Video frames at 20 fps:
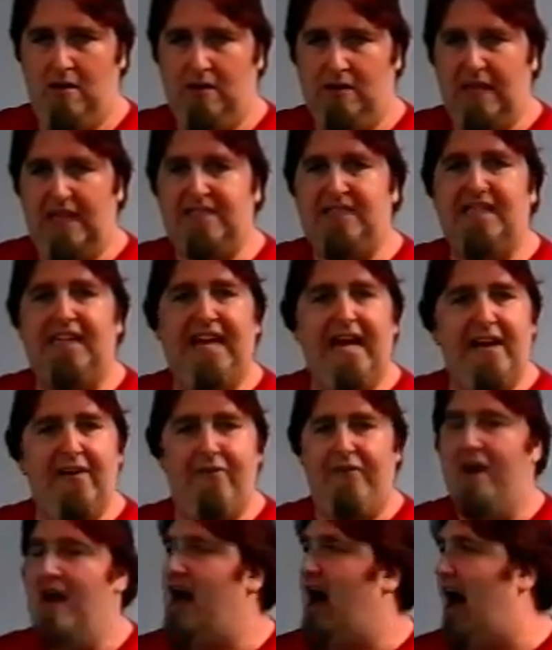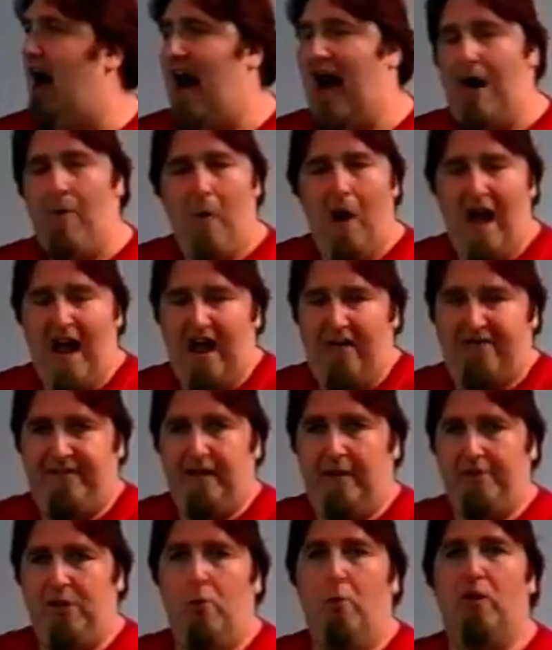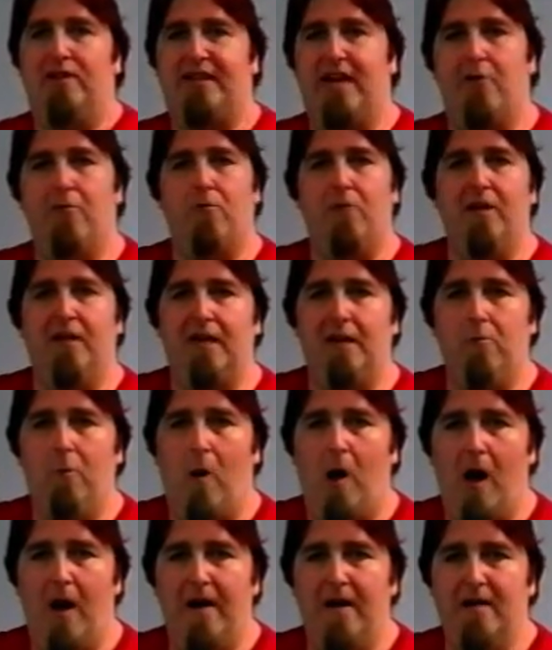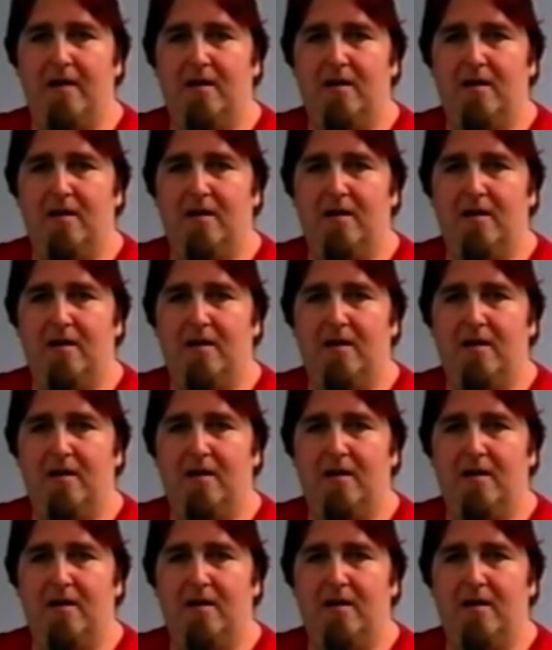Let's give IYFW what they really want.